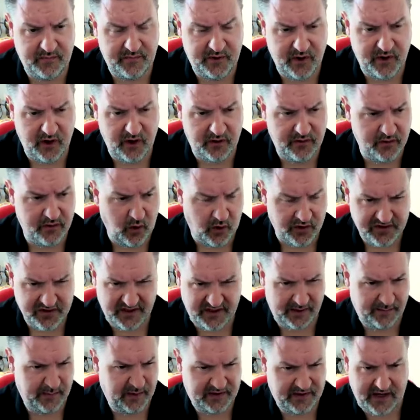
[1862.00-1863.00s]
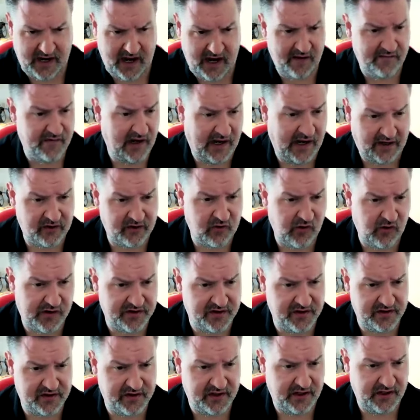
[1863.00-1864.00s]
you know, not seeming to have
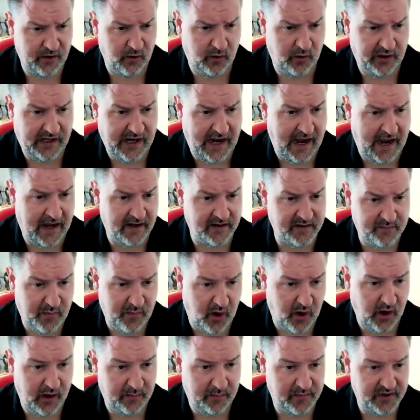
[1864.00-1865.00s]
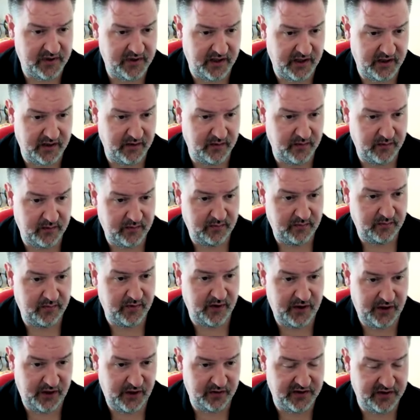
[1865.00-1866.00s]
electricity or gas piped in,
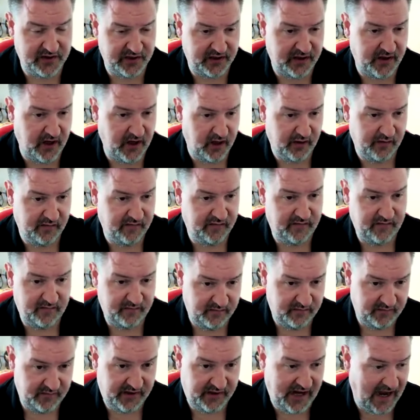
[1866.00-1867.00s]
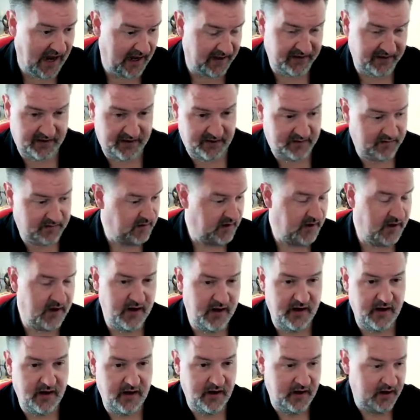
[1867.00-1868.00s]
but using kind of gas,
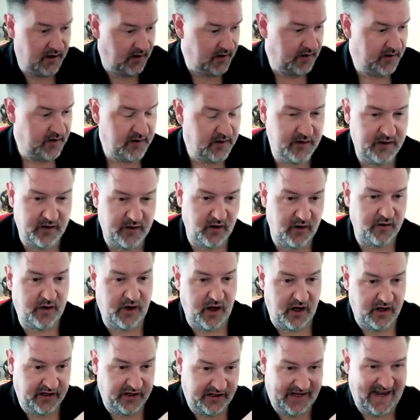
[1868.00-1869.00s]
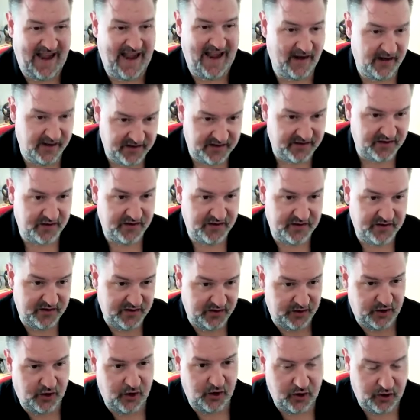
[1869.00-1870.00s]
you know, kind of canisters
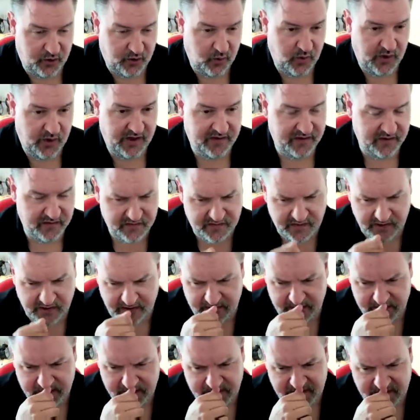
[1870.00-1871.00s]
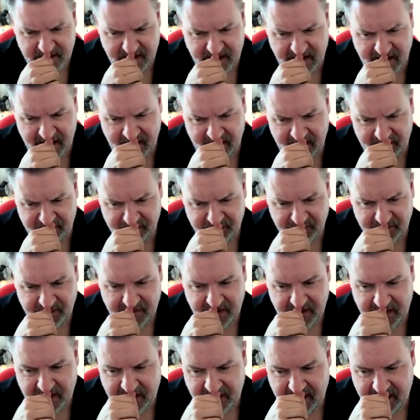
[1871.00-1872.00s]
to cook with and things. Um,